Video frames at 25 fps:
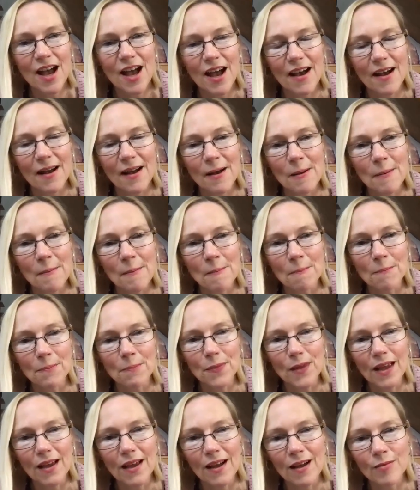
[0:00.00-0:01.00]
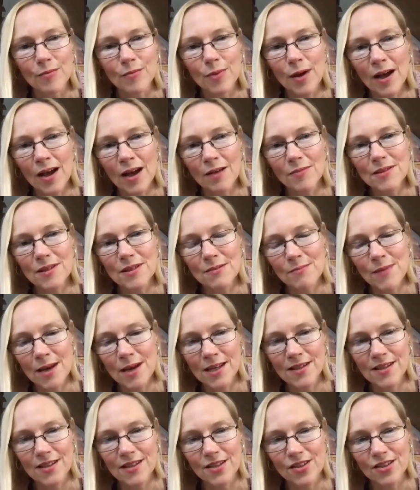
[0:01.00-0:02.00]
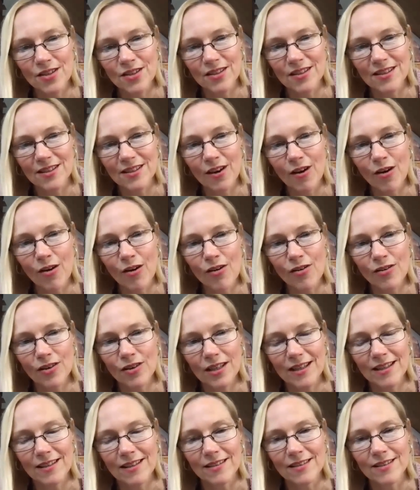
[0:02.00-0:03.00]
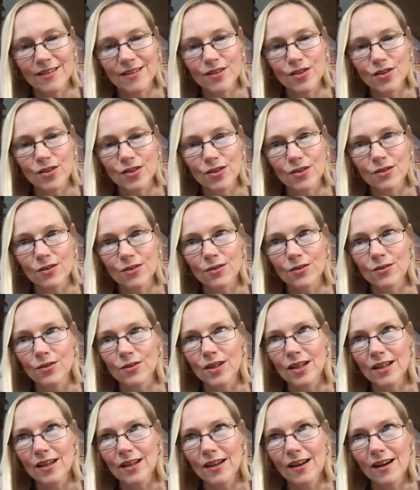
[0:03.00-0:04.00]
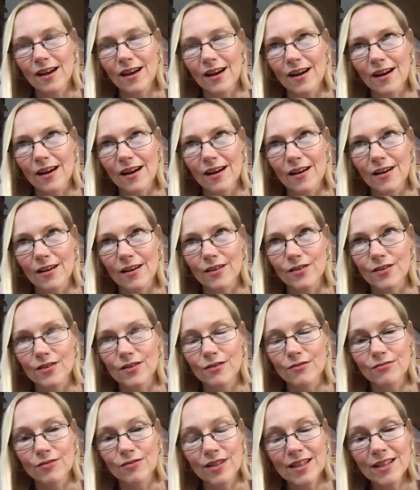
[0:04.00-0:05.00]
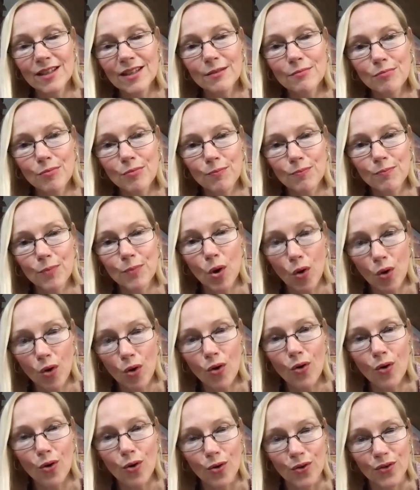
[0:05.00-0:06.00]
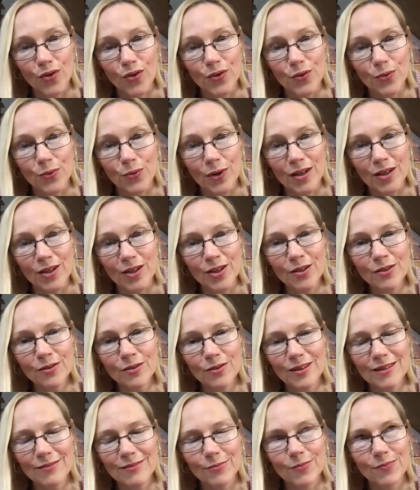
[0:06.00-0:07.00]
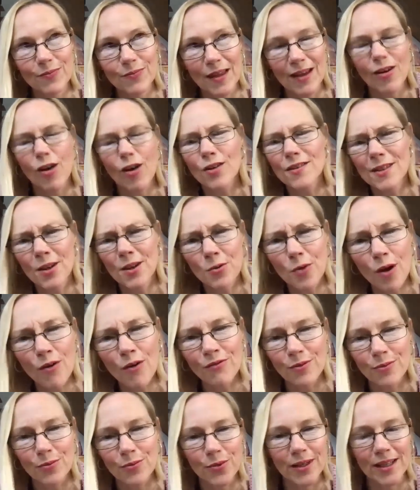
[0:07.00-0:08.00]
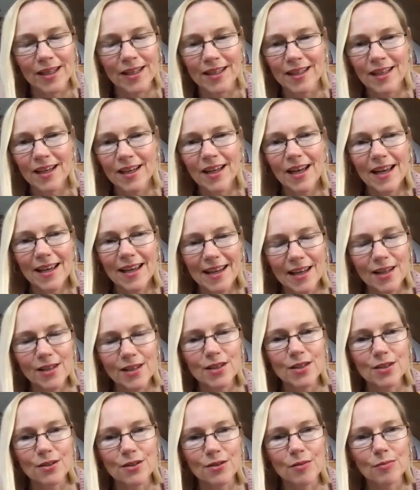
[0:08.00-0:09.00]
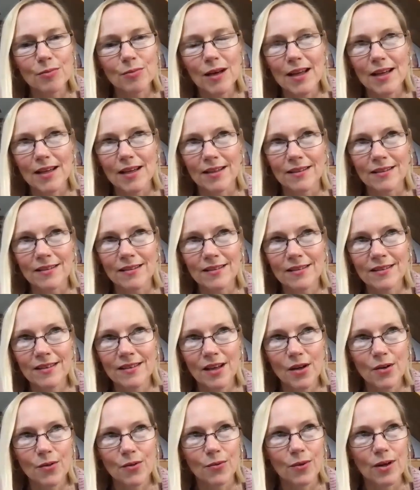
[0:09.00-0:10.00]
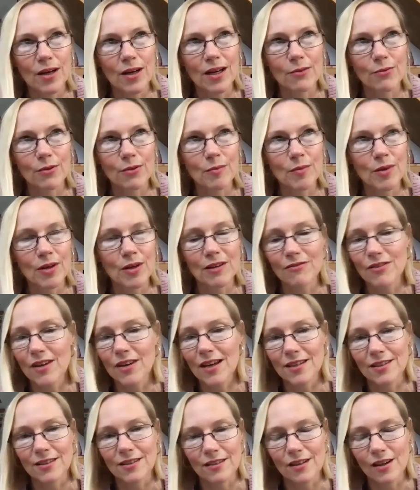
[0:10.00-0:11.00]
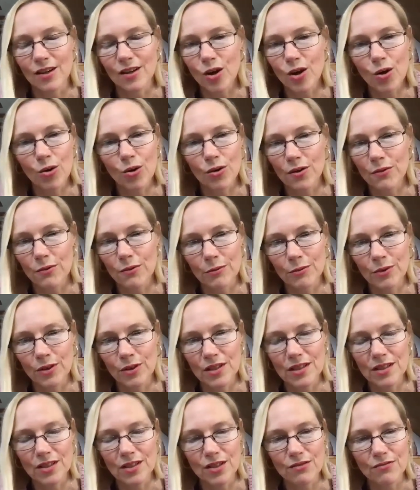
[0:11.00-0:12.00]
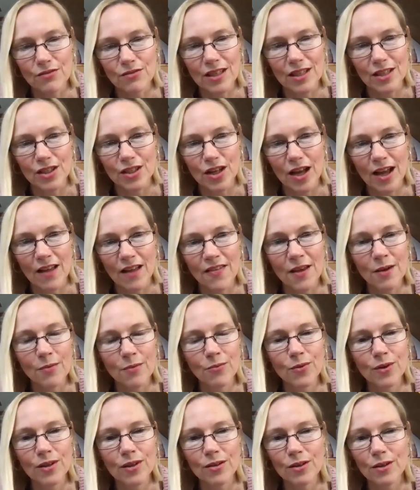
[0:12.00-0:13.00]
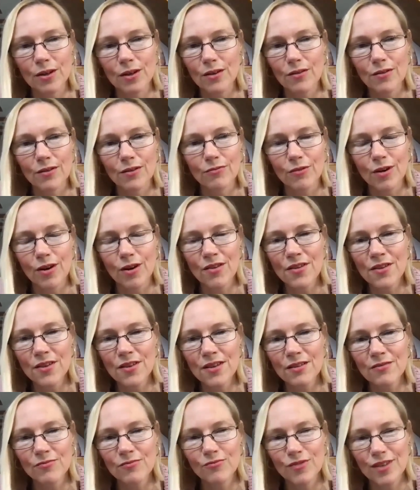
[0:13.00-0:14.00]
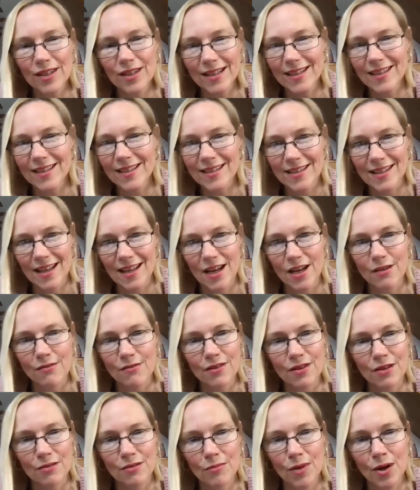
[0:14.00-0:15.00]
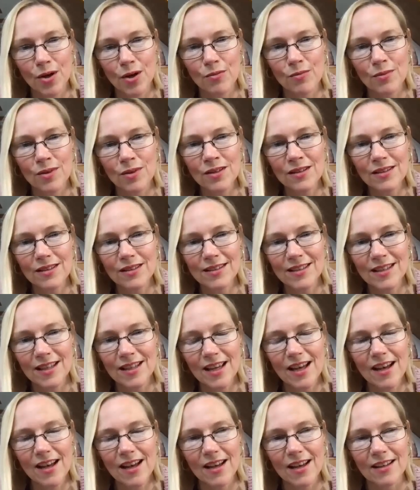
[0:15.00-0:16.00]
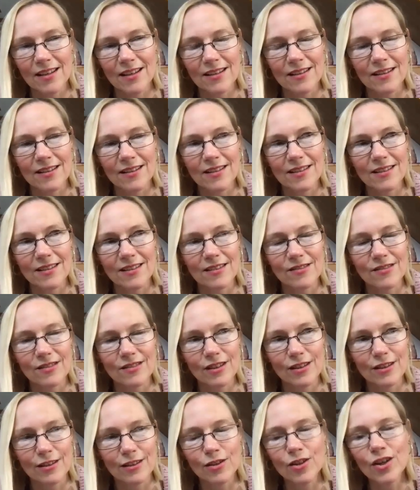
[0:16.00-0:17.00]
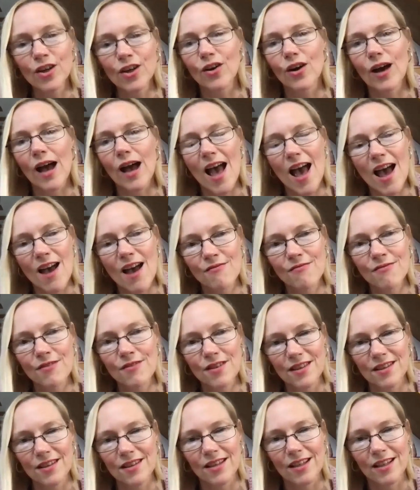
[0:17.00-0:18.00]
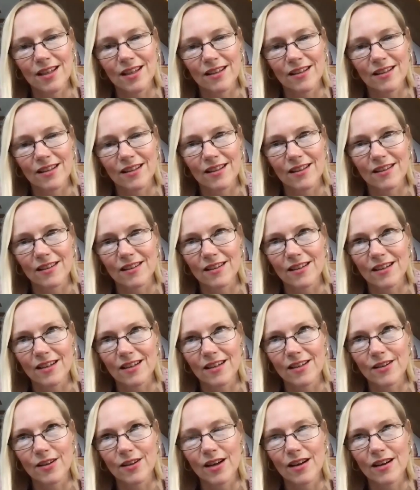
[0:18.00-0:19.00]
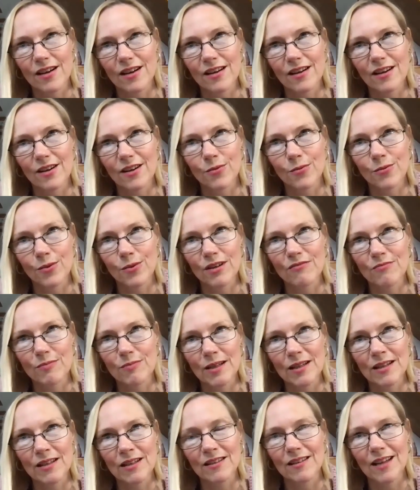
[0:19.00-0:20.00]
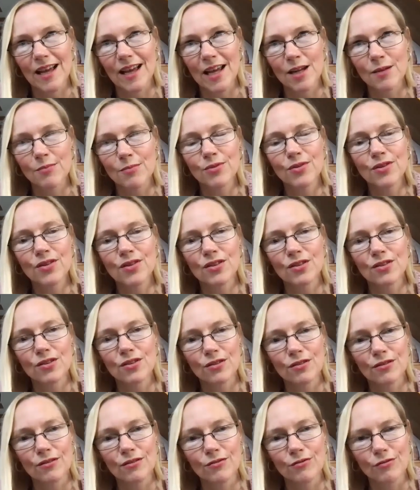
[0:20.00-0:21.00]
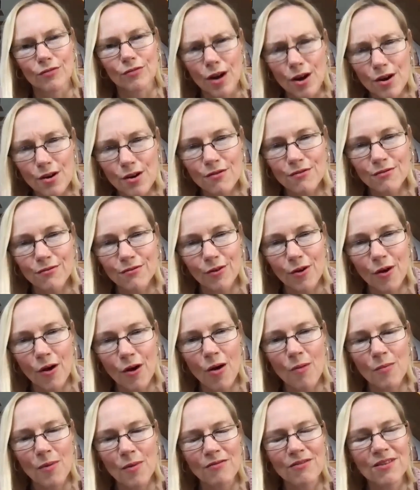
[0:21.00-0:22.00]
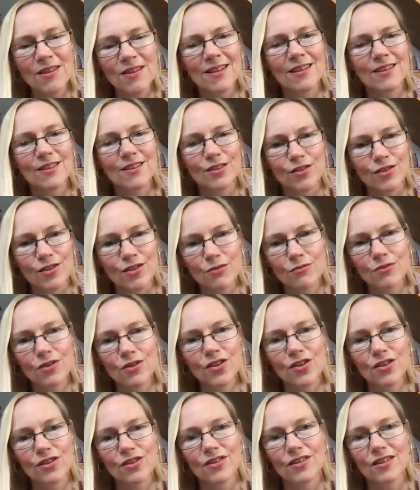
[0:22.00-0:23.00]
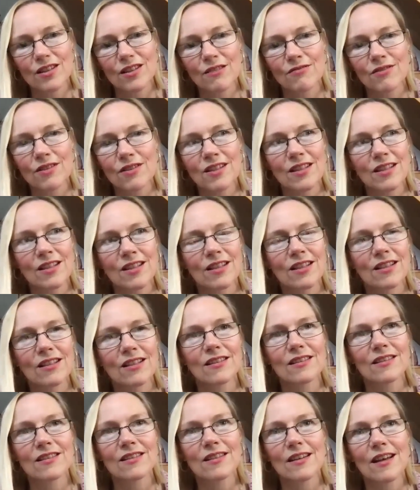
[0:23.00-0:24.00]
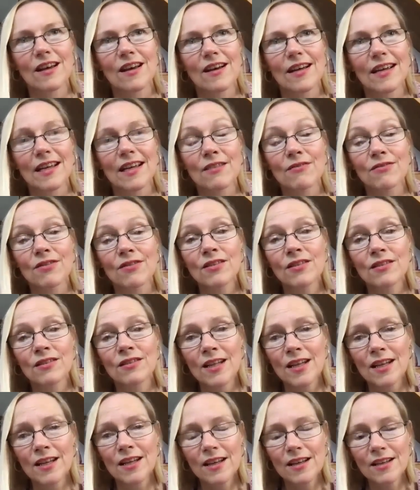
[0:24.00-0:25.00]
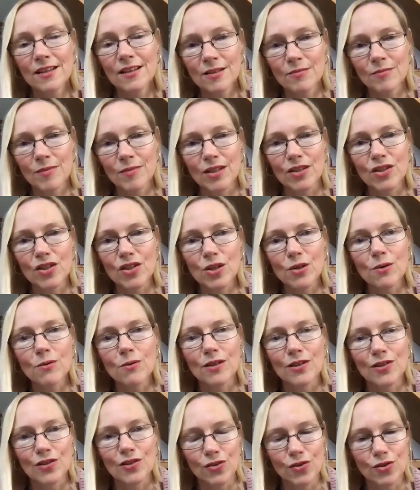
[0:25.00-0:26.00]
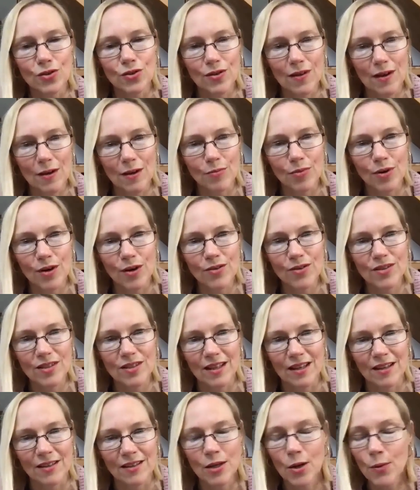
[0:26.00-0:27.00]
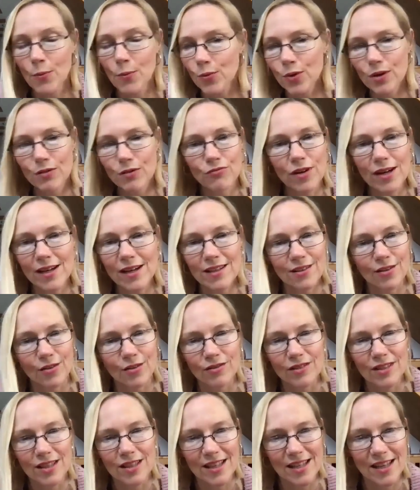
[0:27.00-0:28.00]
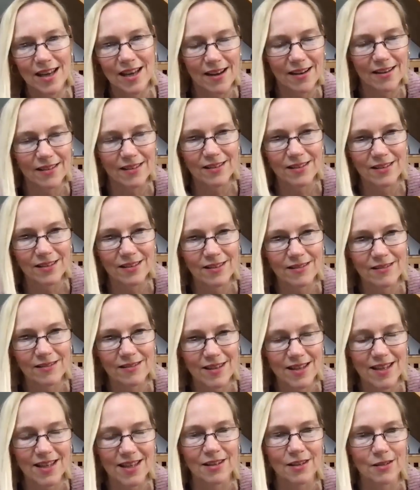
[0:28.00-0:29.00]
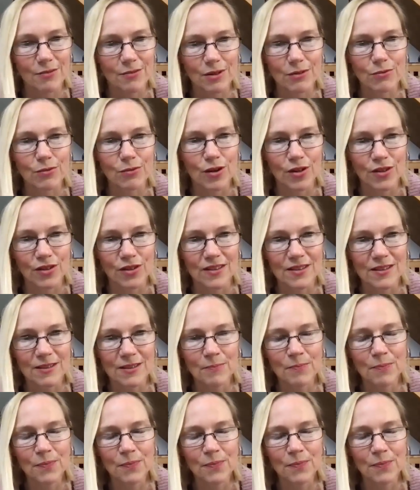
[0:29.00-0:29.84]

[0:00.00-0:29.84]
And perhaps the message in this card is to really pause when you, so often we get to a place where we might have had a goal that we wanted to reach, and then we, rather than really savor the moment and look at everything that we've been able to grow from, everything that's nourished us, everything that's given something to us through that process, we race on to the next thing that we want.